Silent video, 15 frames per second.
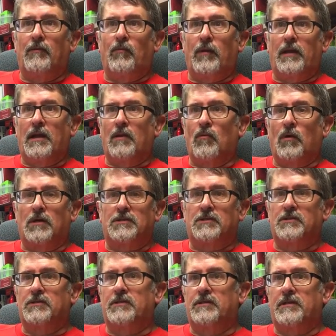we didn't
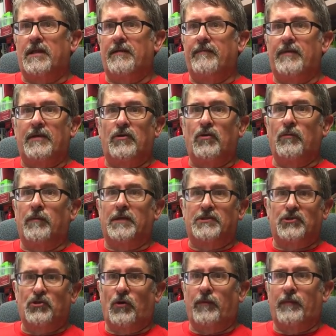watch TV too
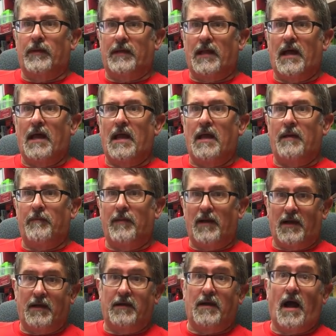much during the day, but
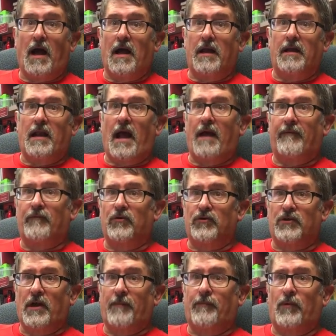at night after
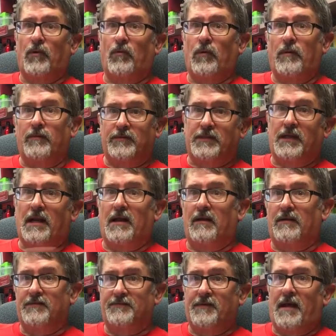supper, we would sit
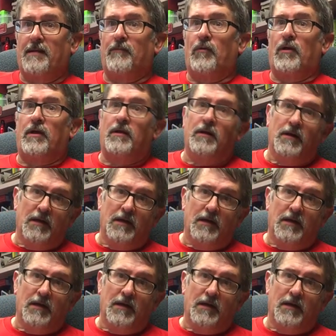down as family.